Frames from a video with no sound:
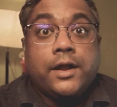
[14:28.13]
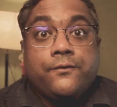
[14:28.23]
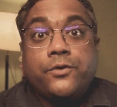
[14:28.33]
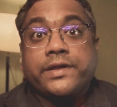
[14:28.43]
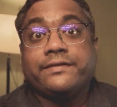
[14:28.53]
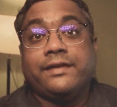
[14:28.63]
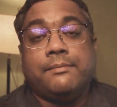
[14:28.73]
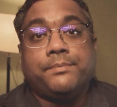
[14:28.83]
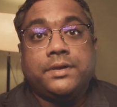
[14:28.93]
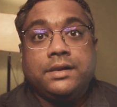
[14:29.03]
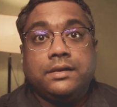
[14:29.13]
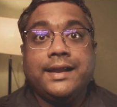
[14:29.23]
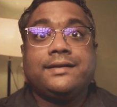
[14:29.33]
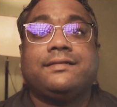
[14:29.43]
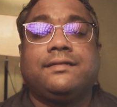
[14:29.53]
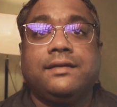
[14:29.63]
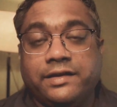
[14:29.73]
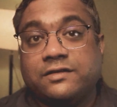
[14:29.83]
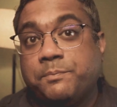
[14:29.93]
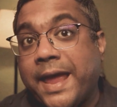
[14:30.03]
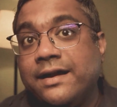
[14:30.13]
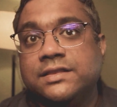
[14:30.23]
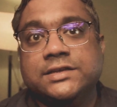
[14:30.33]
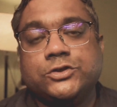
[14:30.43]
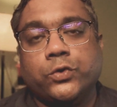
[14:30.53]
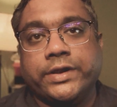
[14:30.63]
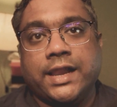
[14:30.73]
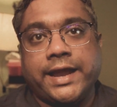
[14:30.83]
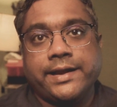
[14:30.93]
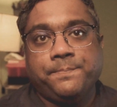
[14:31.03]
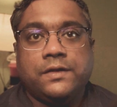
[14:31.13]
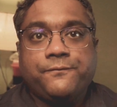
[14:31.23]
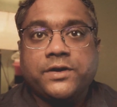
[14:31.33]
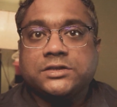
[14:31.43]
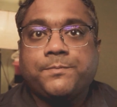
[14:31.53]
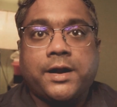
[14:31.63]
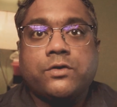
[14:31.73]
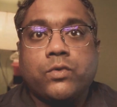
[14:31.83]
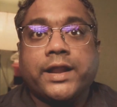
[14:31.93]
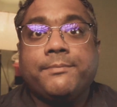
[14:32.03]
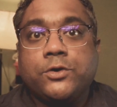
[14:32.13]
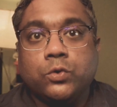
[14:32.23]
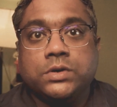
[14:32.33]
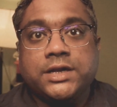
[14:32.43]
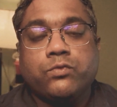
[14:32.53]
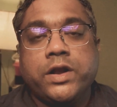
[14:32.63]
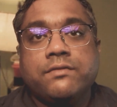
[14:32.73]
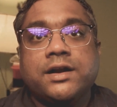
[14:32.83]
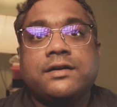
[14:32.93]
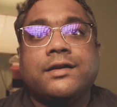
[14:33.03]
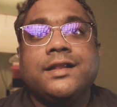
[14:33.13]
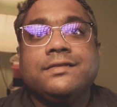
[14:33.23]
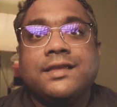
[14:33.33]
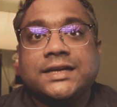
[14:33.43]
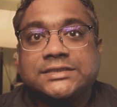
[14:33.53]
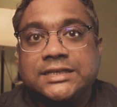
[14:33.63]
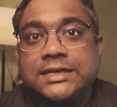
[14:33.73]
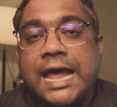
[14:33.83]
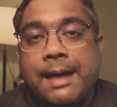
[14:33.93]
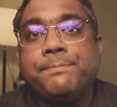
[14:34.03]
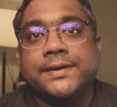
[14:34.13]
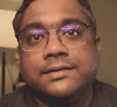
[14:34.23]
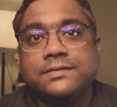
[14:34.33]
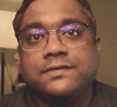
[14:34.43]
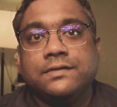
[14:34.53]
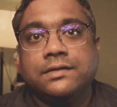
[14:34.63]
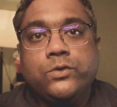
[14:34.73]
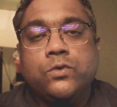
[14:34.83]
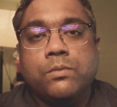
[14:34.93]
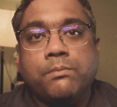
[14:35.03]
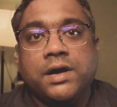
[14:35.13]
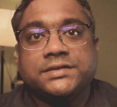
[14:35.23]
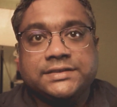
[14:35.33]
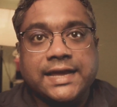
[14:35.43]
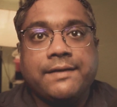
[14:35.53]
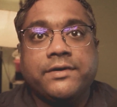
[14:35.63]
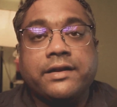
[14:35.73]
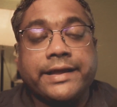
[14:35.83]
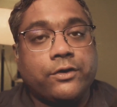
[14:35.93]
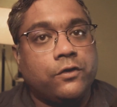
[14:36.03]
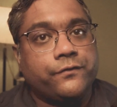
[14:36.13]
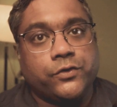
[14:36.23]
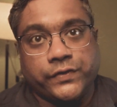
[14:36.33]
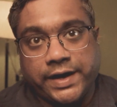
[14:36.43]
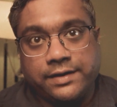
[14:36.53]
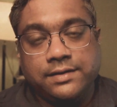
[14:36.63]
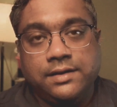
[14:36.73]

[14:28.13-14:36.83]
Now, for example, let's expand the storyline. The first part, what I've told, that whenever a transaction happens, you must have a record for that.